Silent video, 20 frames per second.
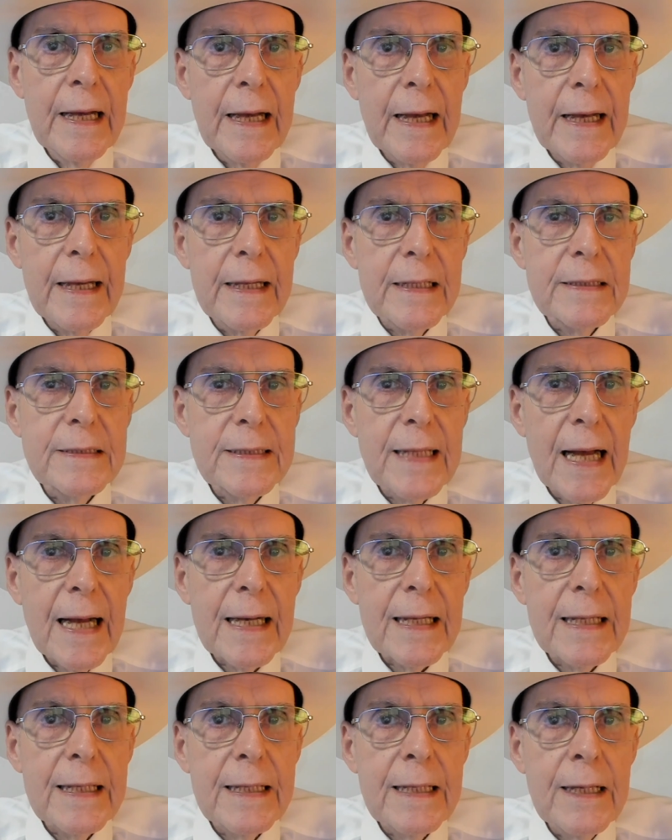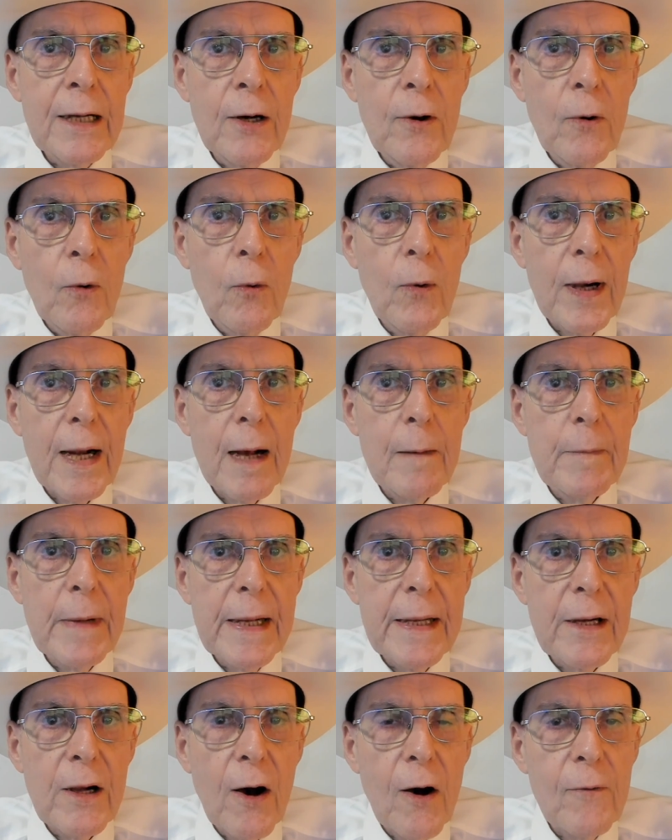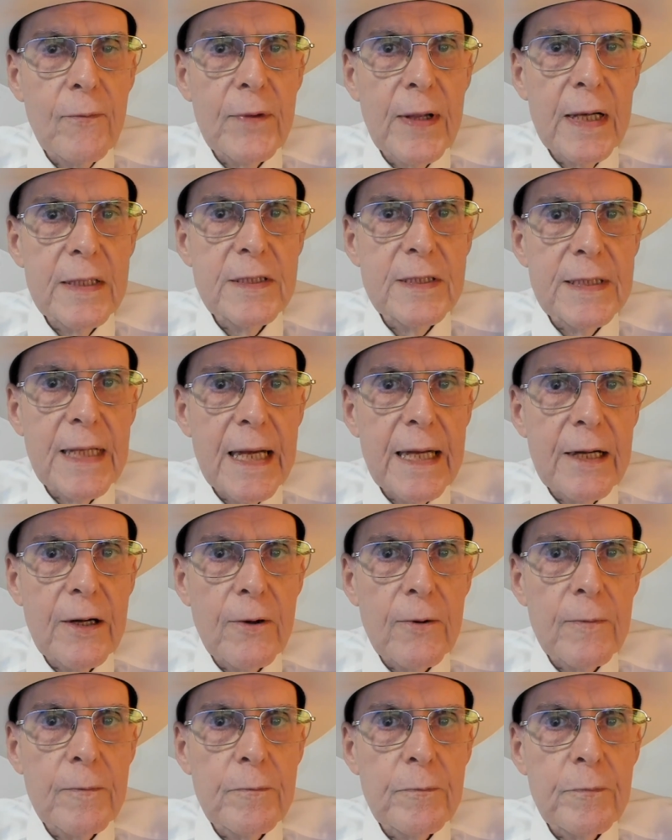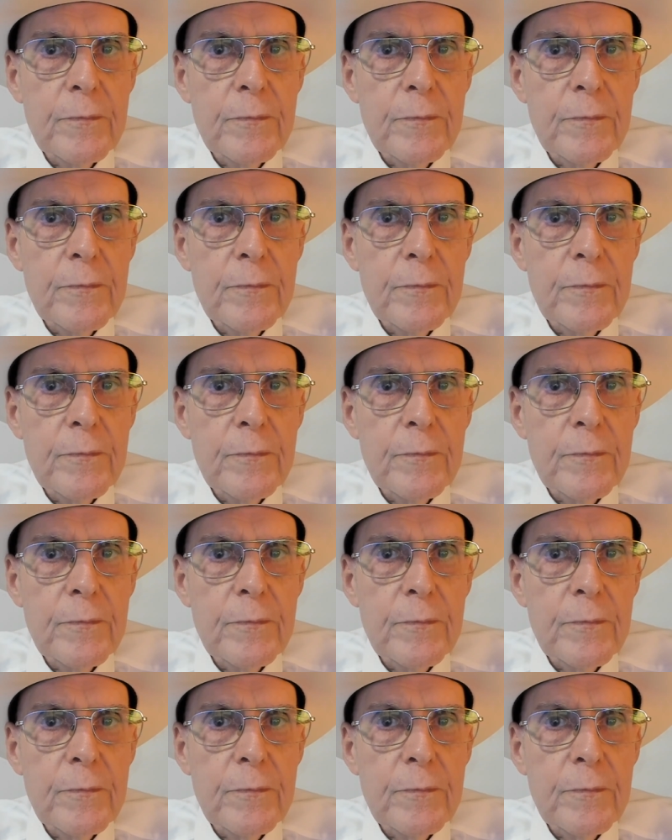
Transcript: and exactly what I made off that sale?